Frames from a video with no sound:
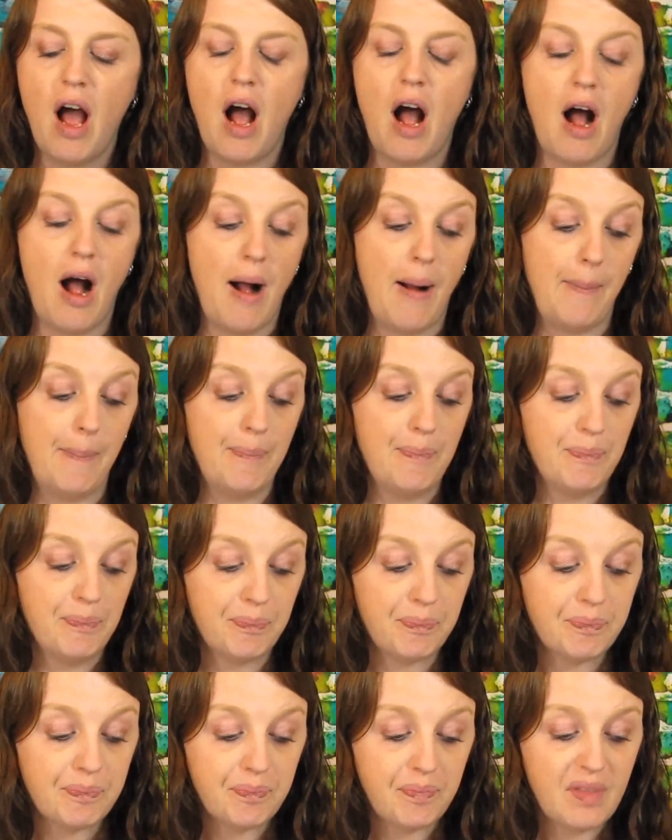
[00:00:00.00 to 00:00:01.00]
Um,
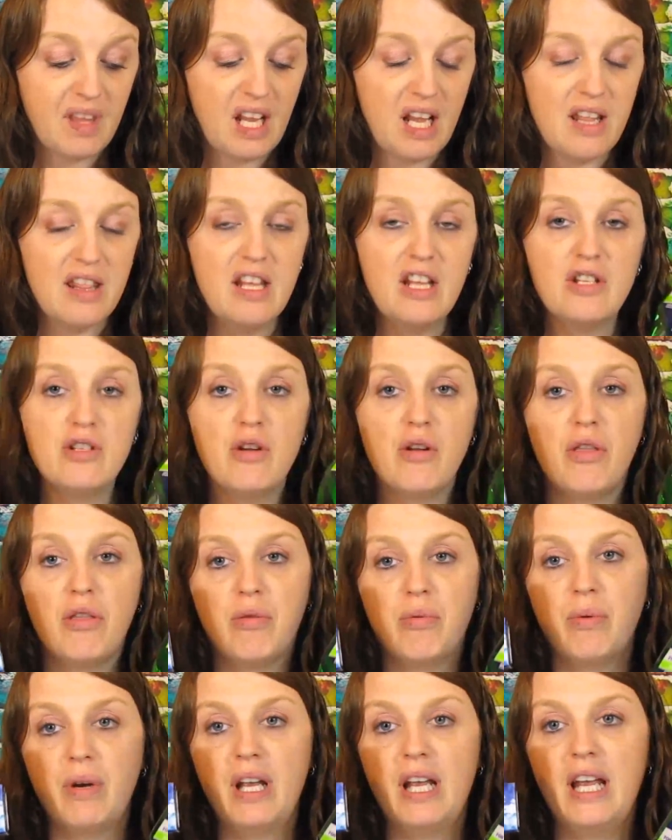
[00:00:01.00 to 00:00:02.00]
these are
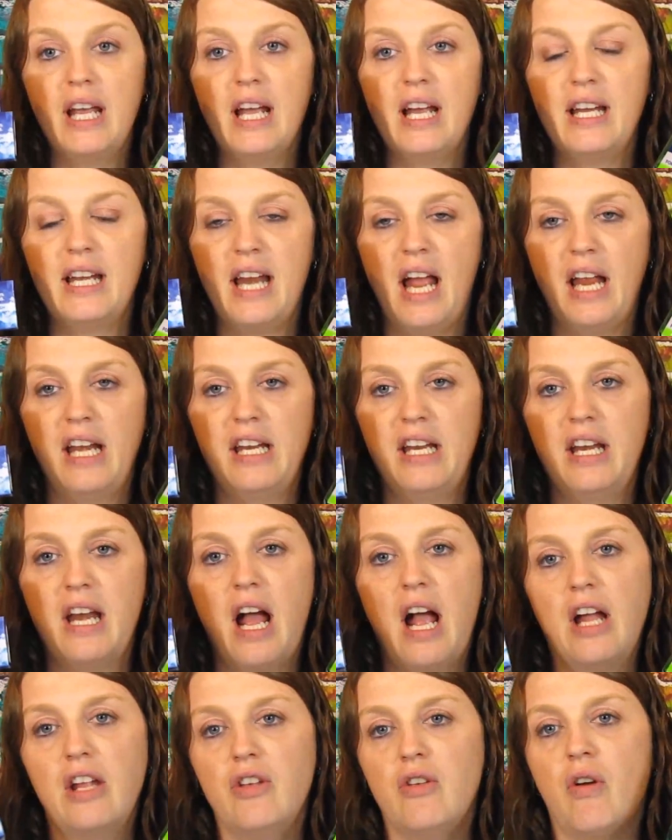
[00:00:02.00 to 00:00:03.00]

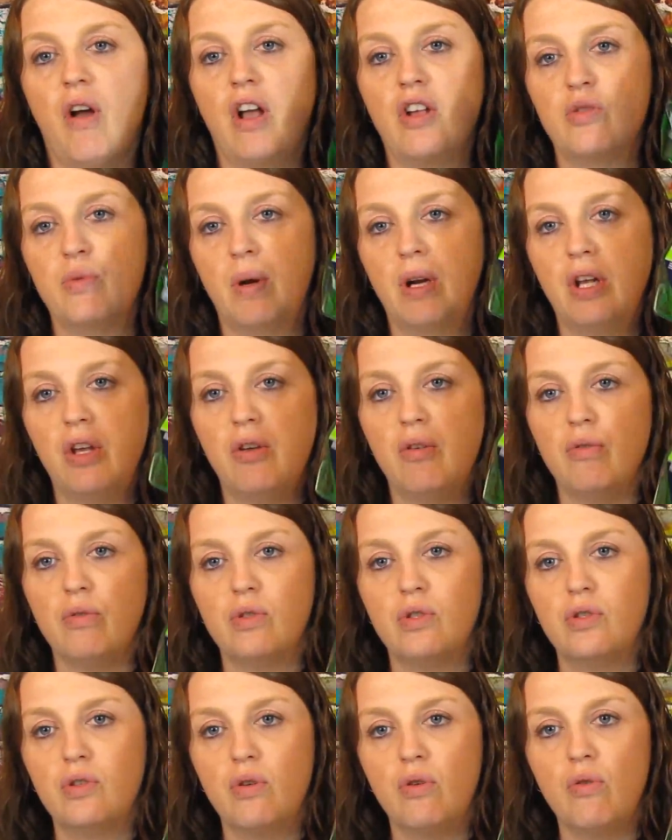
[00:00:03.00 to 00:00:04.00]
$3.99. You guys want to
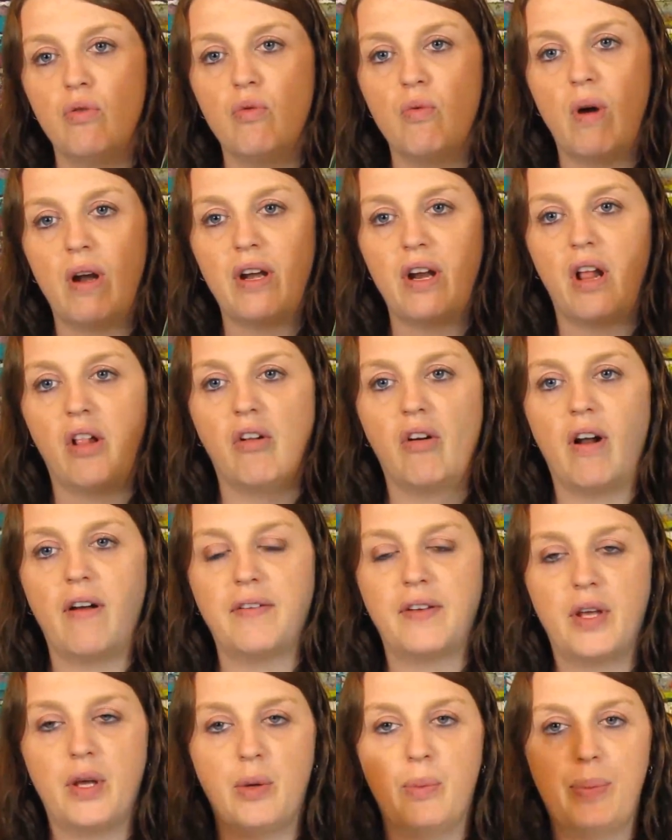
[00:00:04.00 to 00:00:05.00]
use two $1
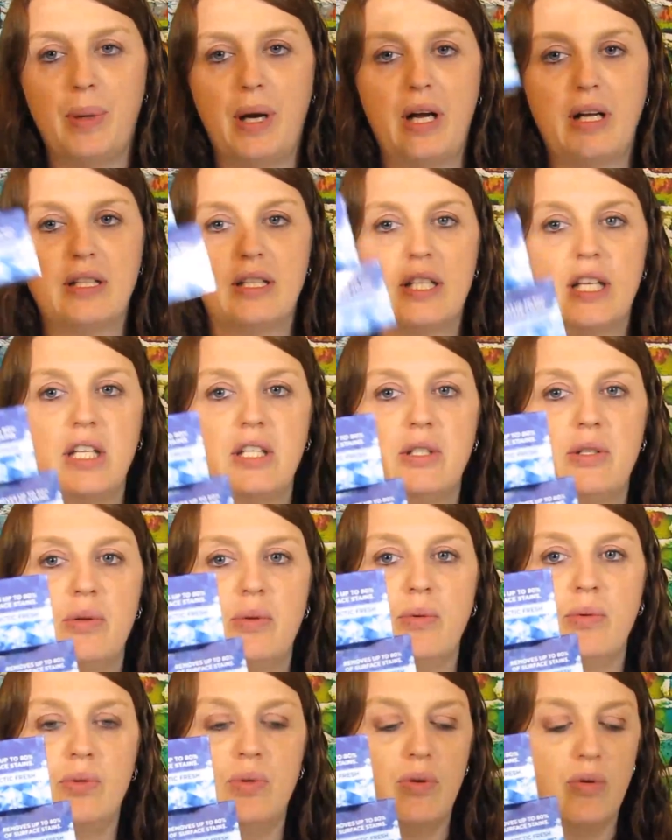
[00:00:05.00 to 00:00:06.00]
off coupons and
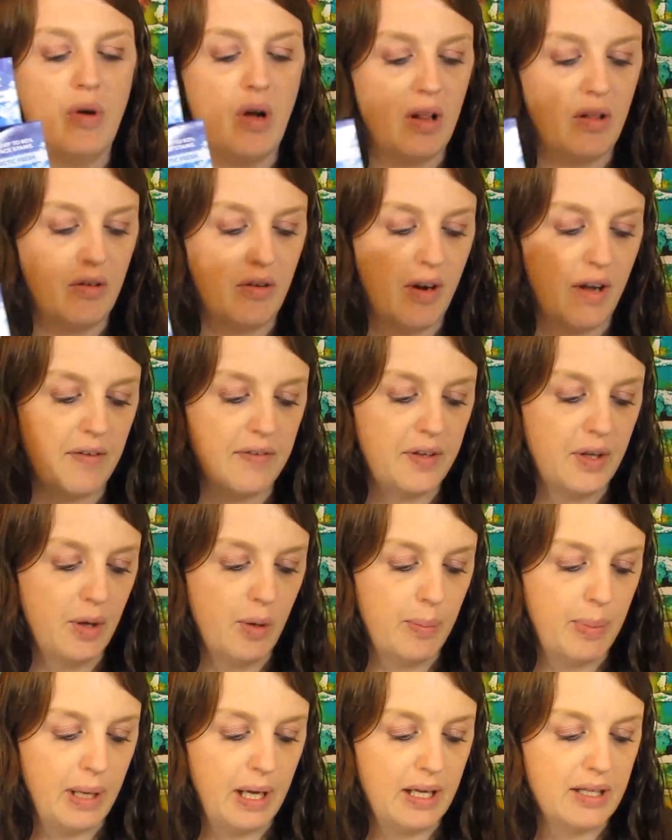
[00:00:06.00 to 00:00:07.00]
two $2 off
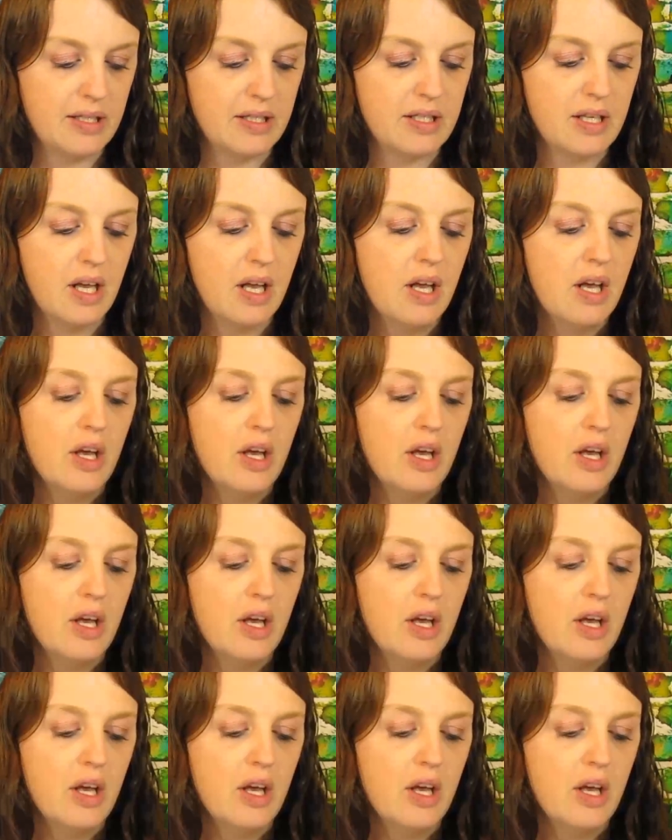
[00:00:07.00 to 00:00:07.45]
coupons.